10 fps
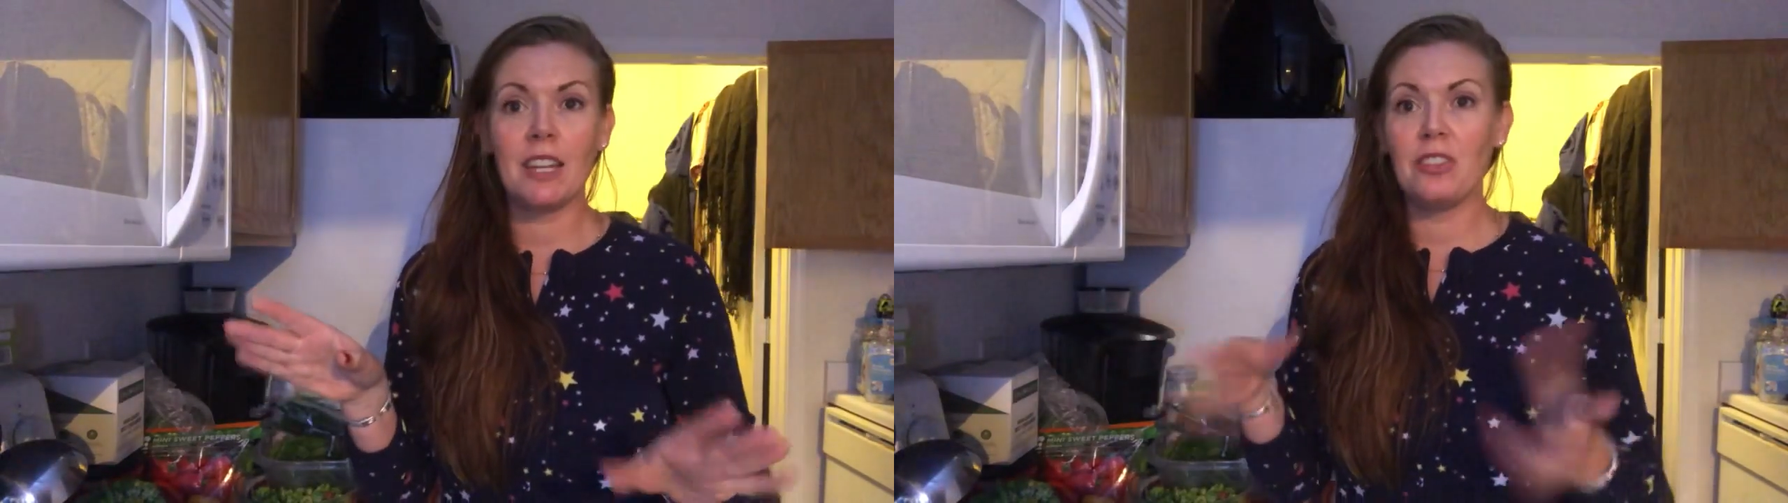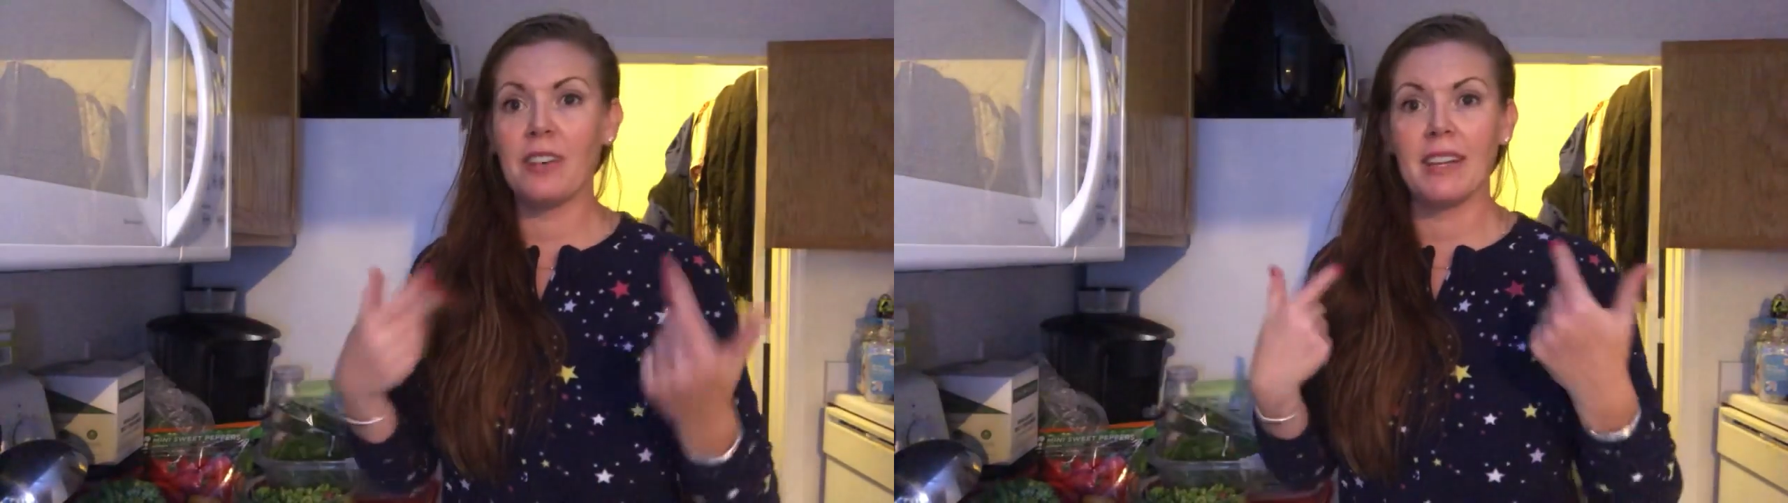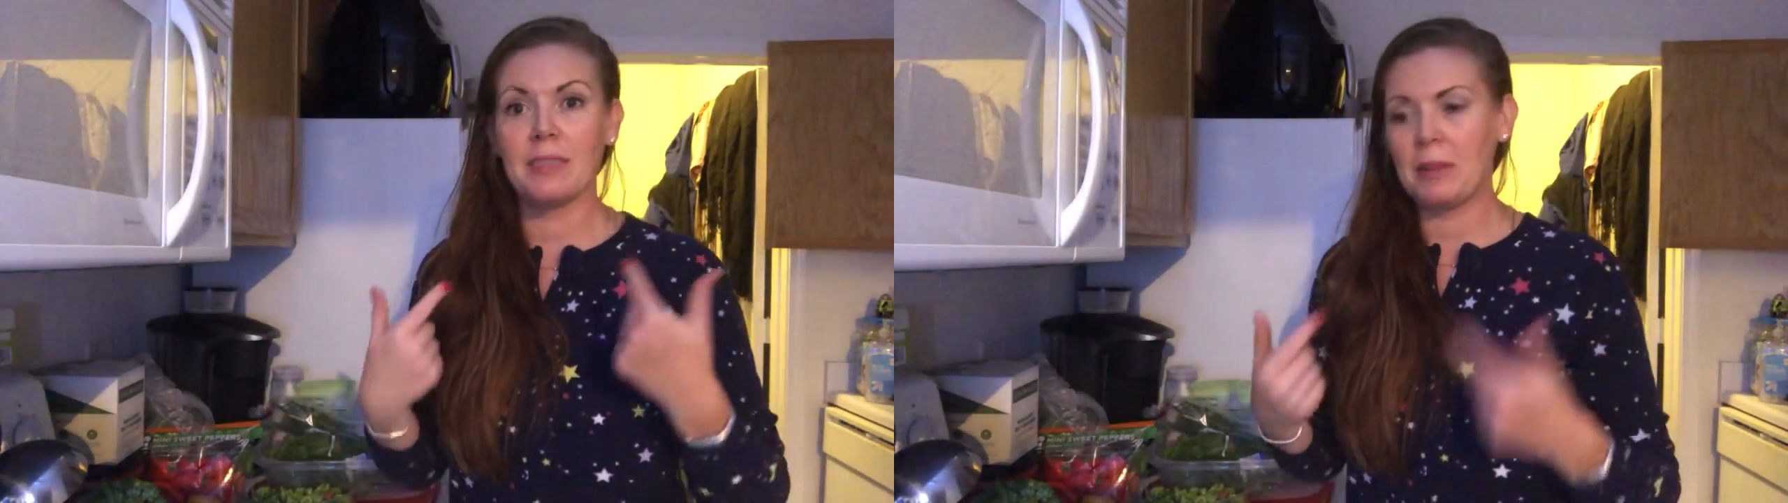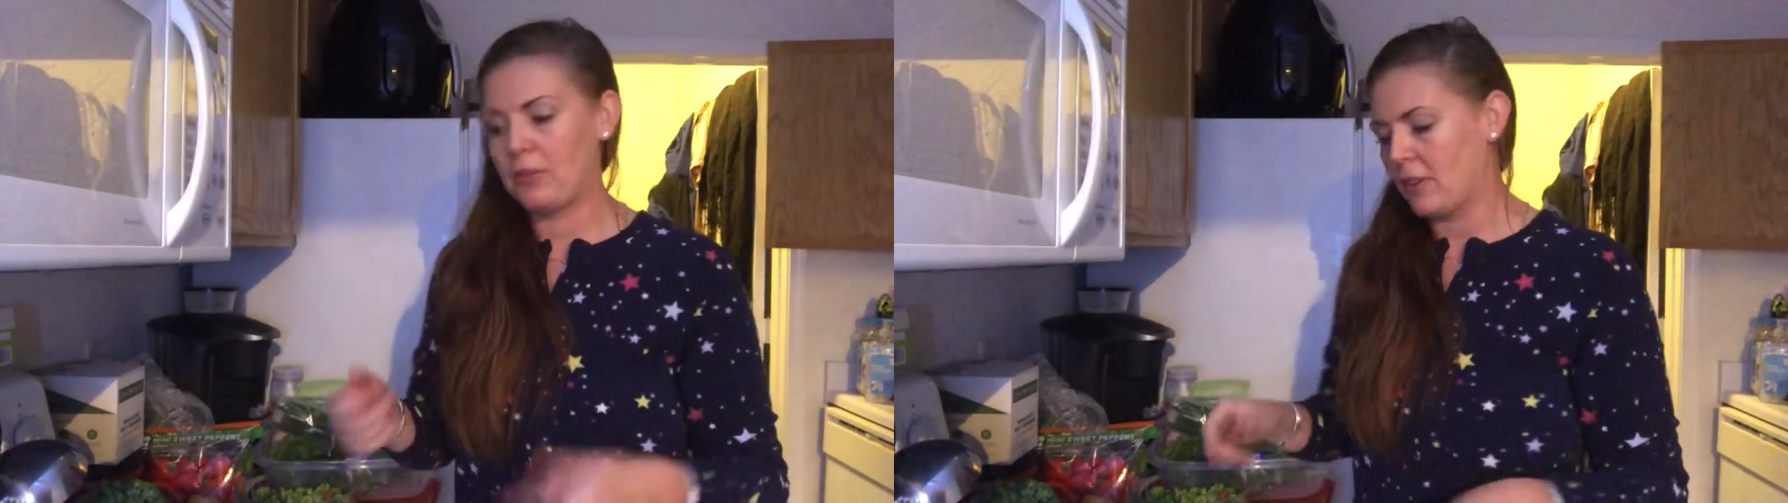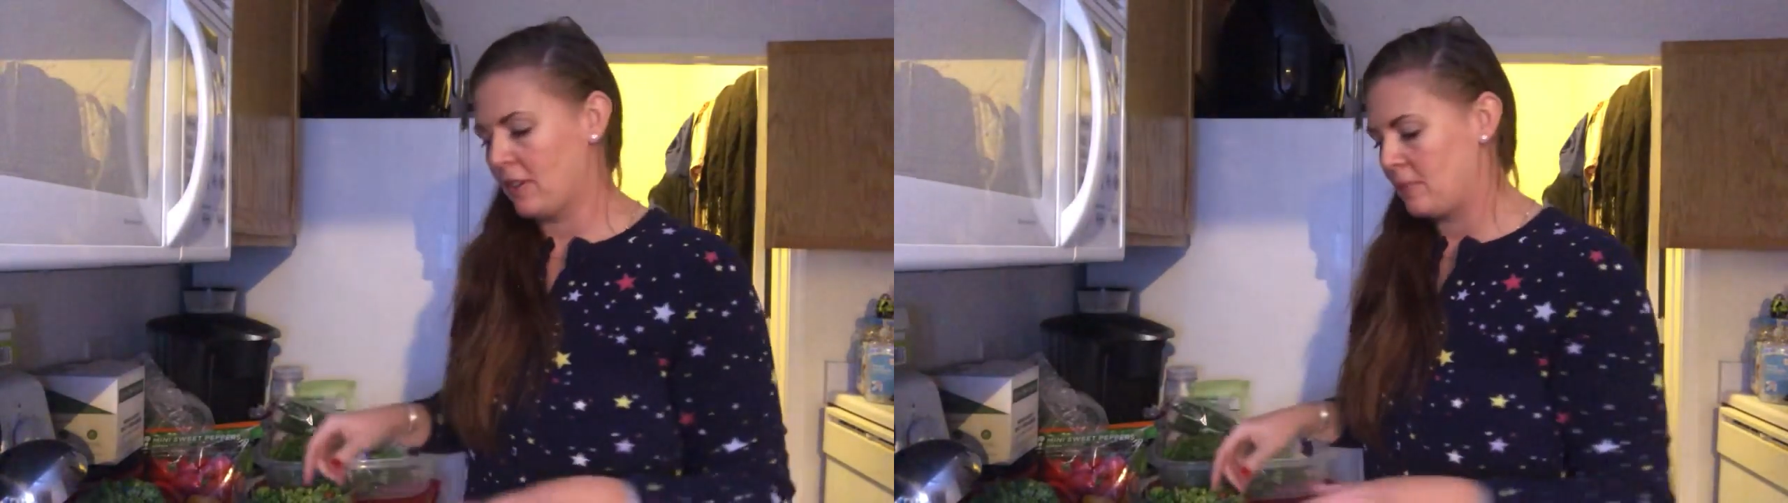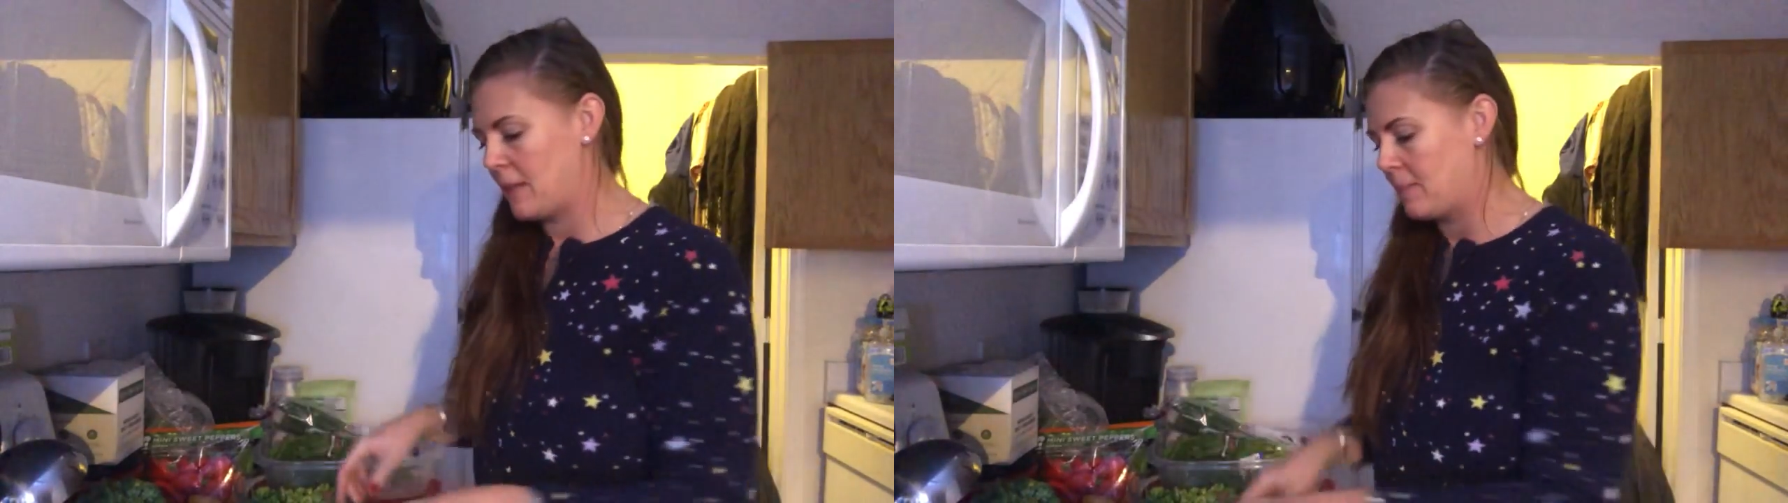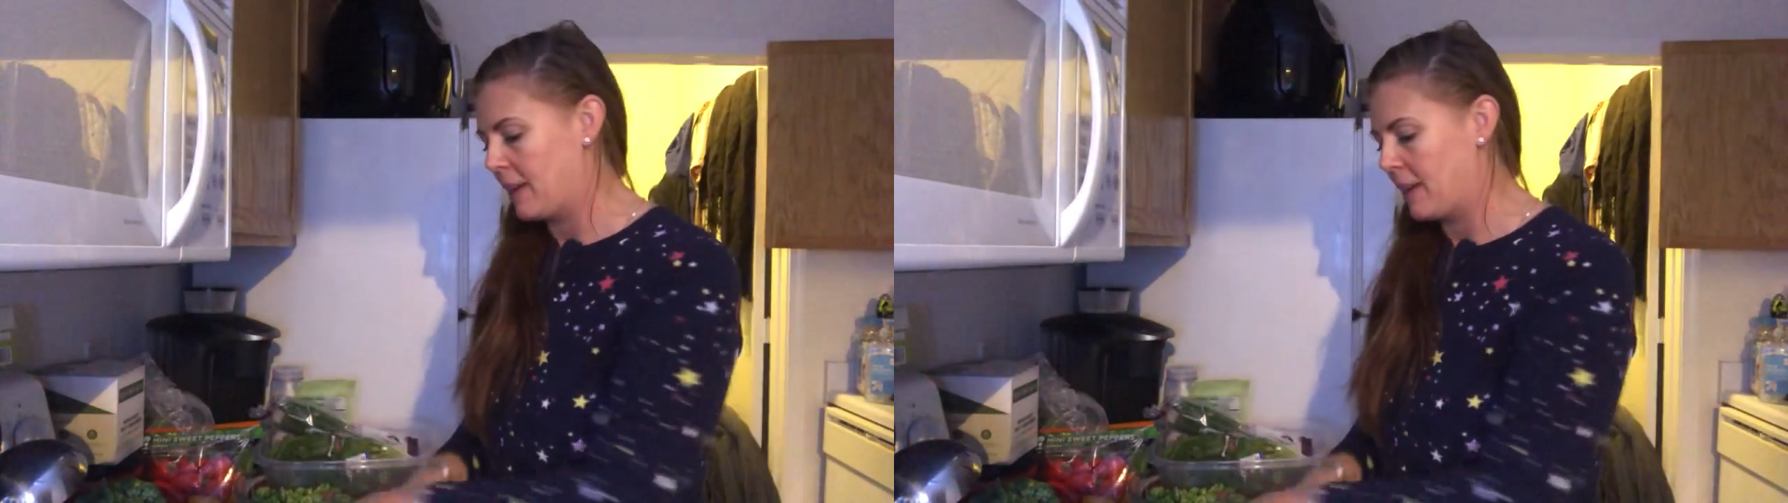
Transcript: and you guys made fun of me,